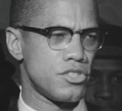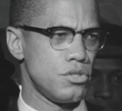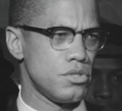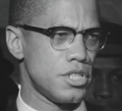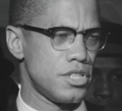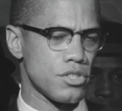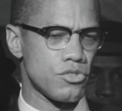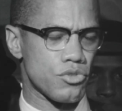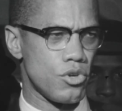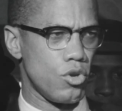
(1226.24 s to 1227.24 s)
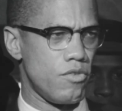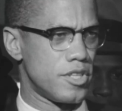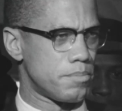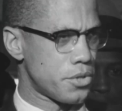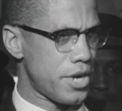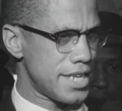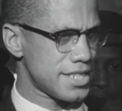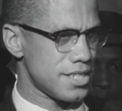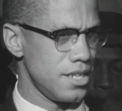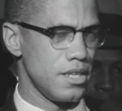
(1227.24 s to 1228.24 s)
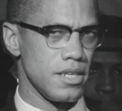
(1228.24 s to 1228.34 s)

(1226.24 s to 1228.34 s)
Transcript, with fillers: This is exactly what Malcolm X did.